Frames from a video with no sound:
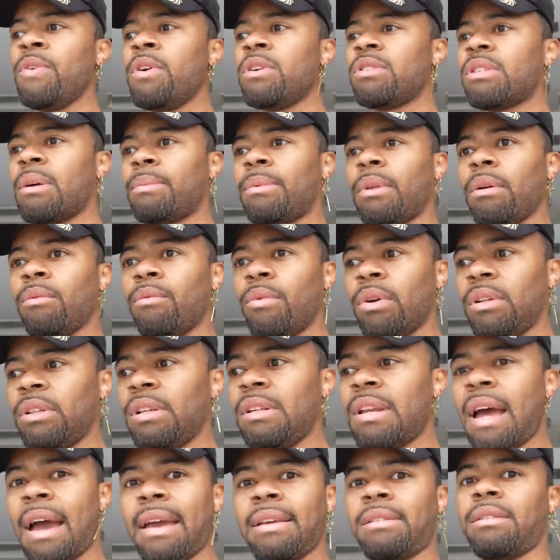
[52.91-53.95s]
something really
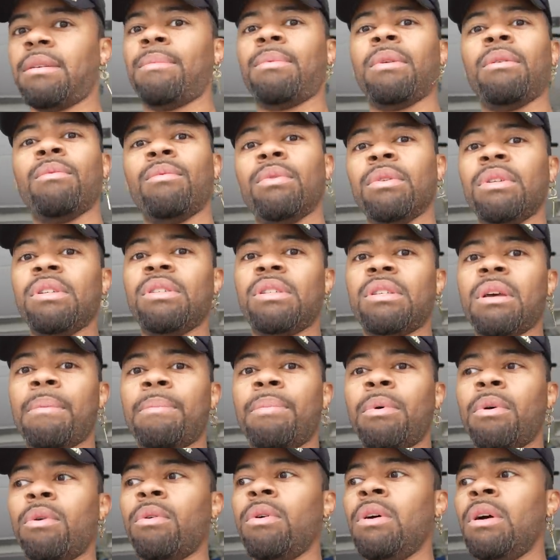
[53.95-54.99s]
nice, something really
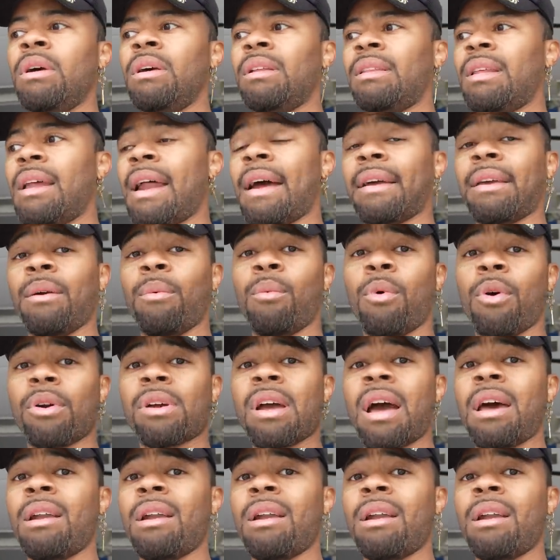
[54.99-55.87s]
simple that I can work